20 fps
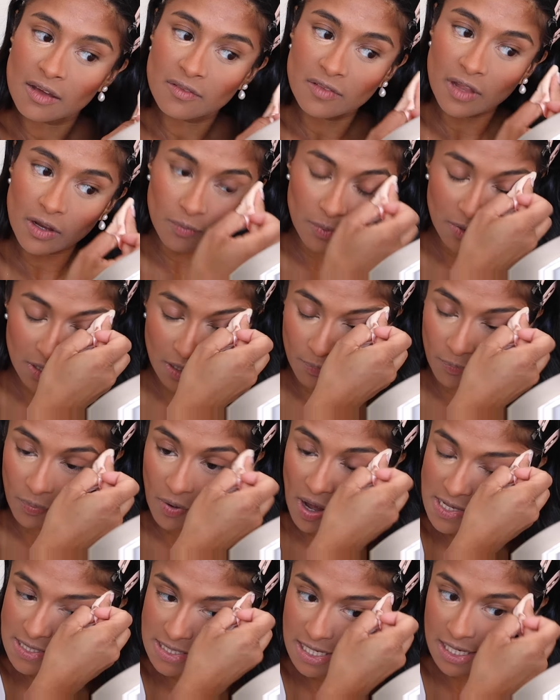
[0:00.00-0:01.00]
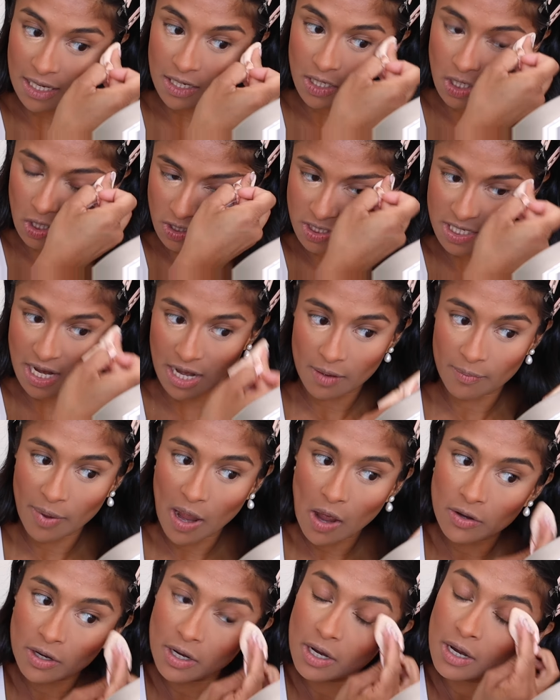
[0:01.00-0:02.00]
like really pressing in your setting
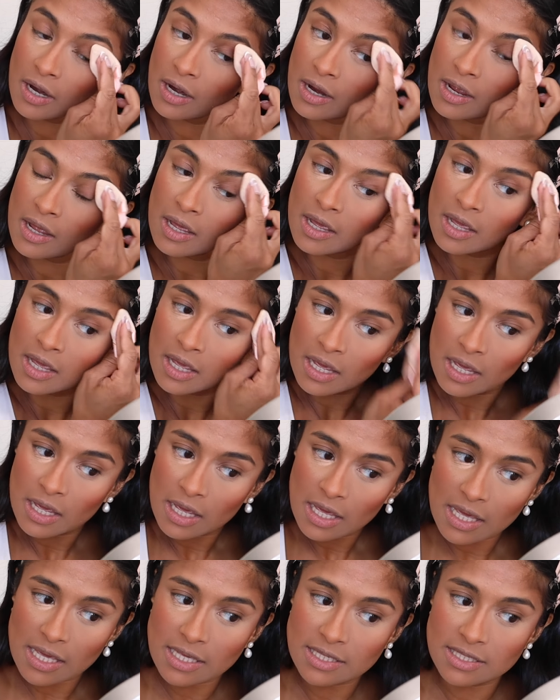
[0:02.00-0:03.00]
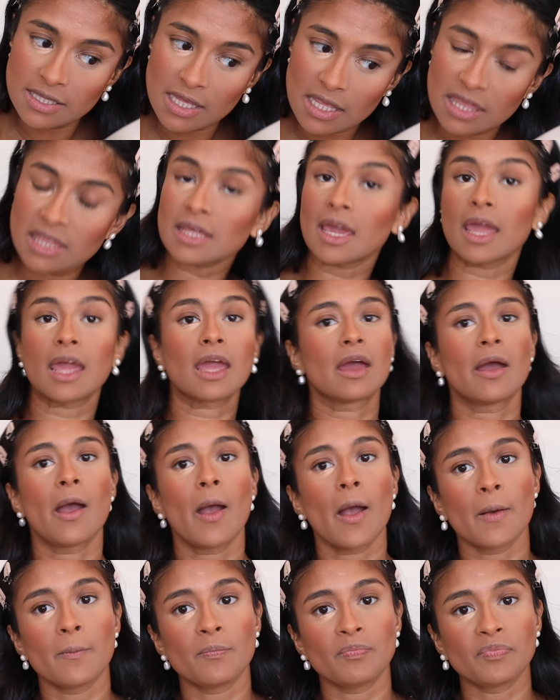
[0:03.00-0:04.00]
powder, is the thing
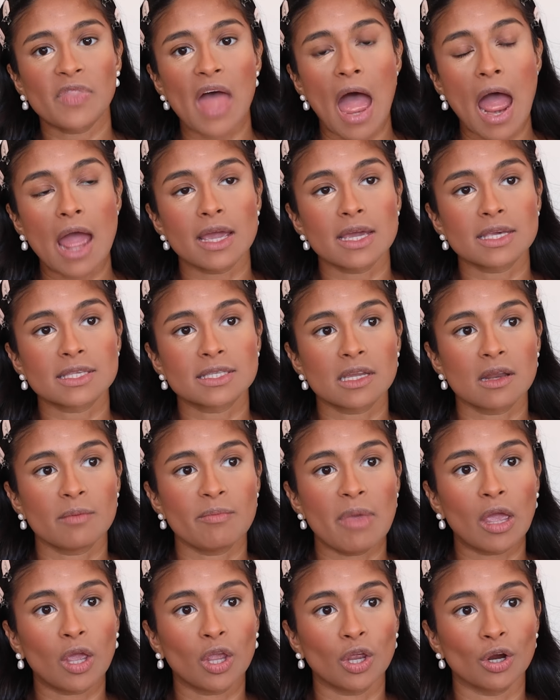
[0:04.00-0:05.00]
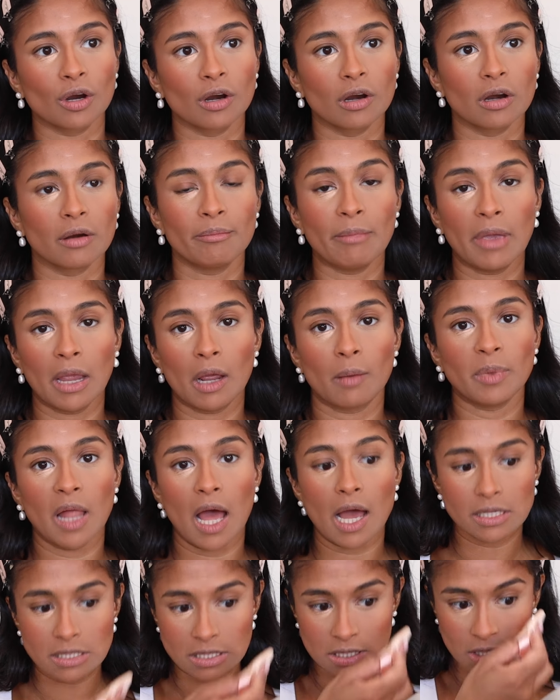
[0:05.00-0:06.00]
that is going to make your makeup
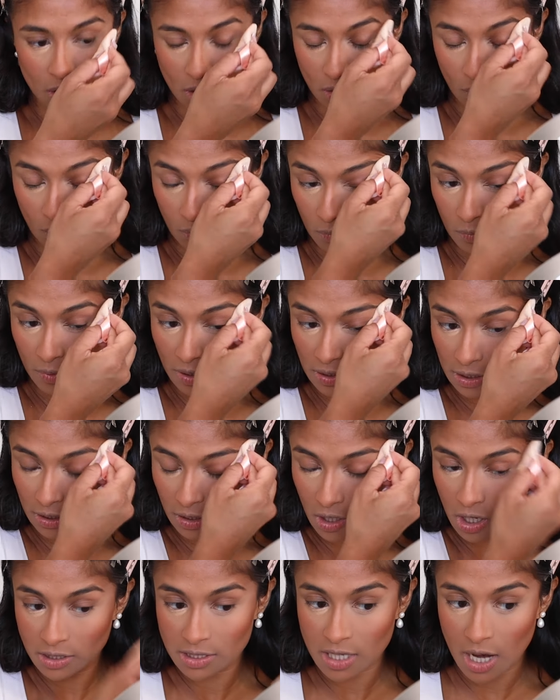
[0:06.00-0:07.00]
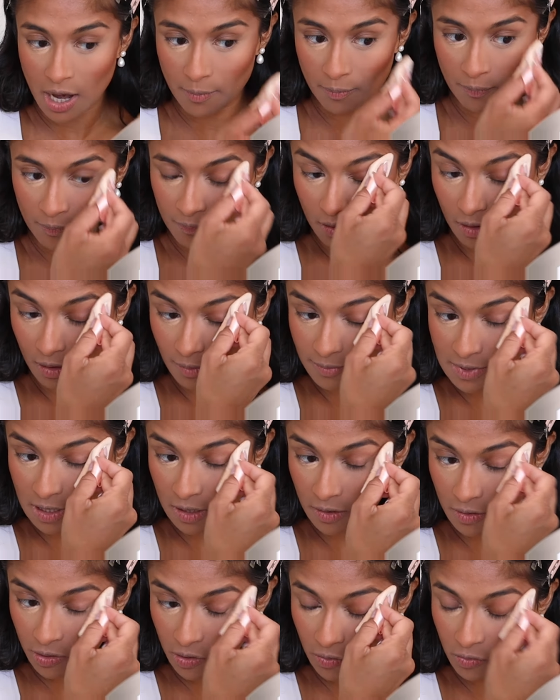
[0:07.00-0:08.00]
last a really long time. I'm
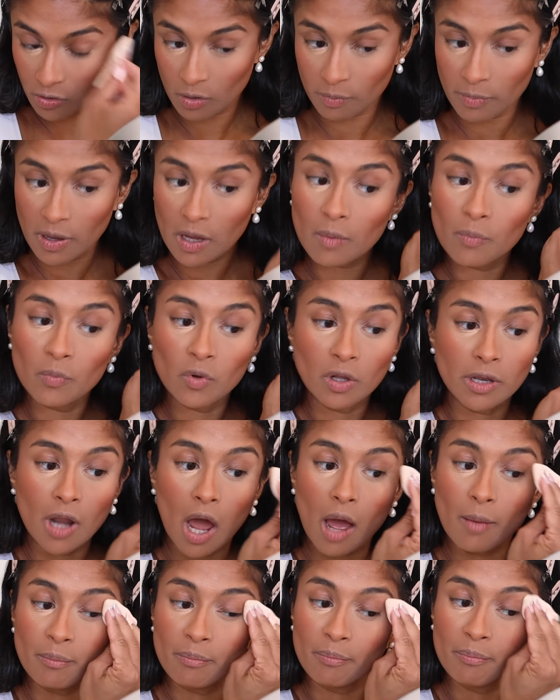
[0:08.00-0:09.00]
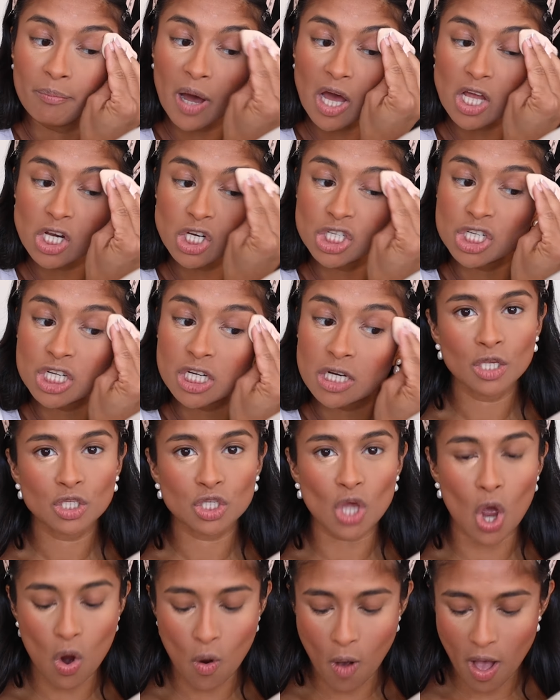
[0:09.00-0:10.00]
telling you, your makeup will not budge.
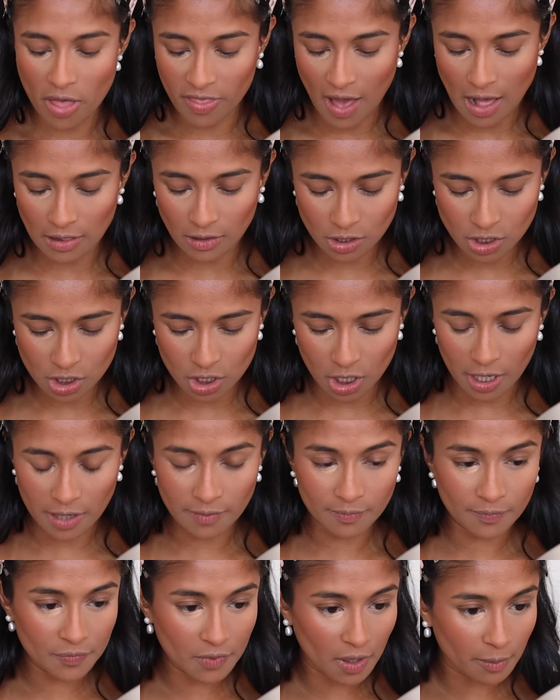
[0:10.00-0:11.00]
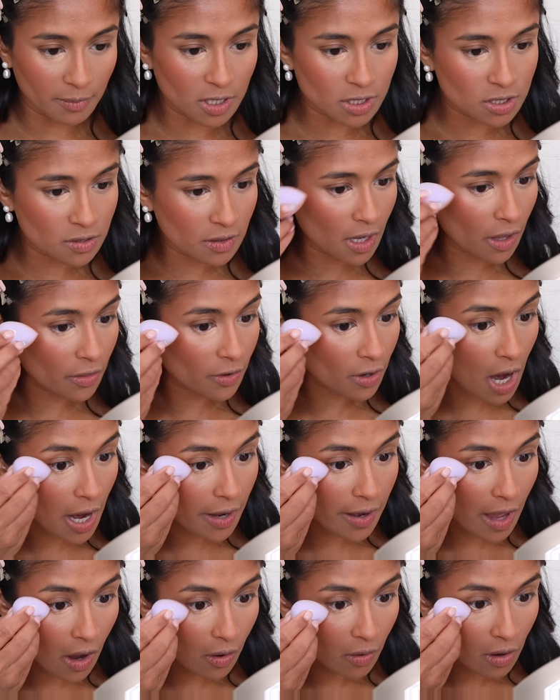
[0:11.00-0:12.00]
So that looks good. I'm going to do the other eye
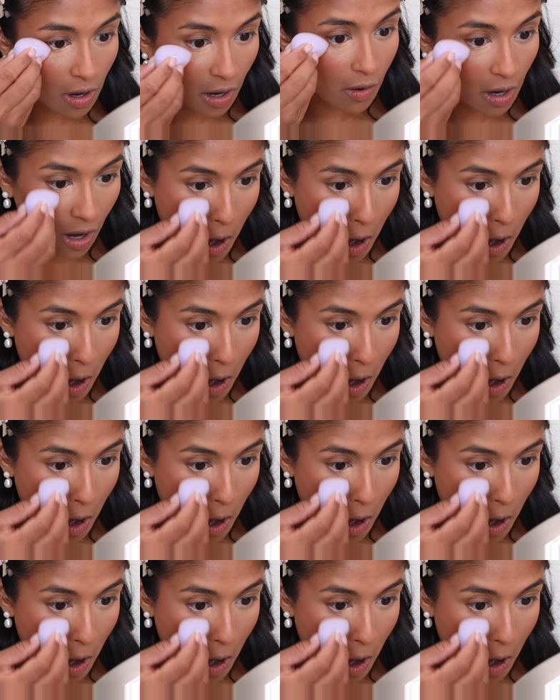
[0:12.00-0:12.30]
now.